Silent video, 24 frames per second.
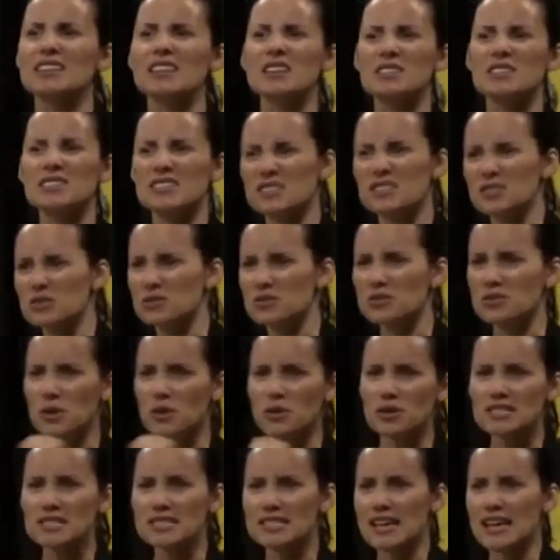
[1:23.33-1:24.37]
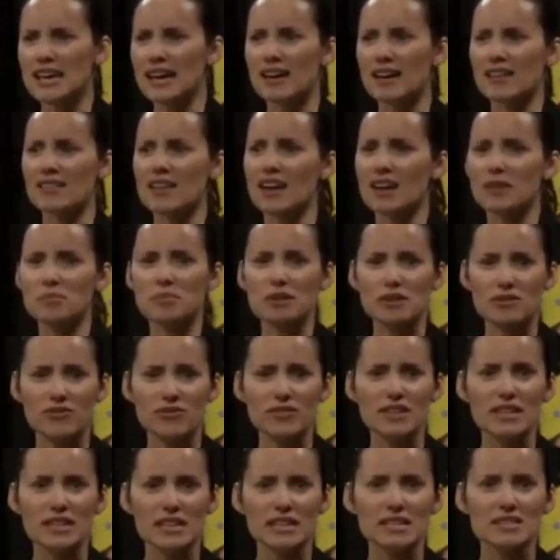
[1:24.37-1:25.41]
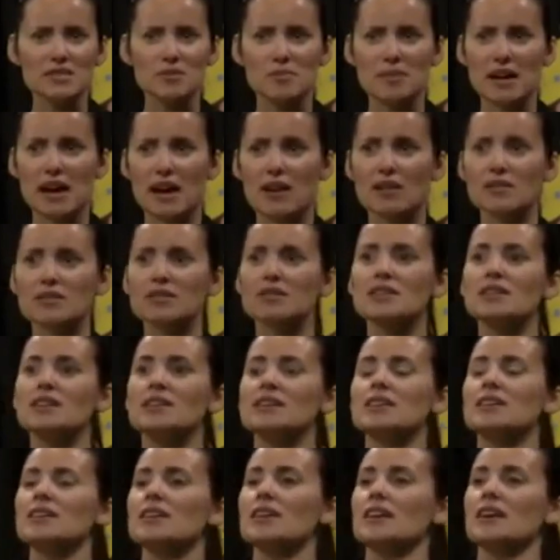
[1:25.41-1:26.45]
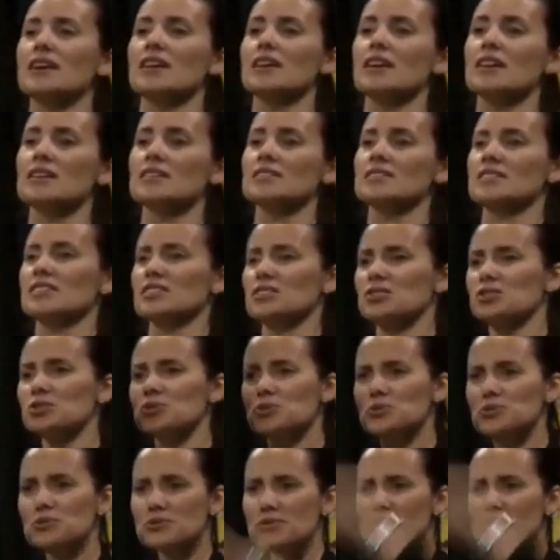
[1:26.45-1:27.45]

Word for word: that you noticed they had a lot of big feelings about? Can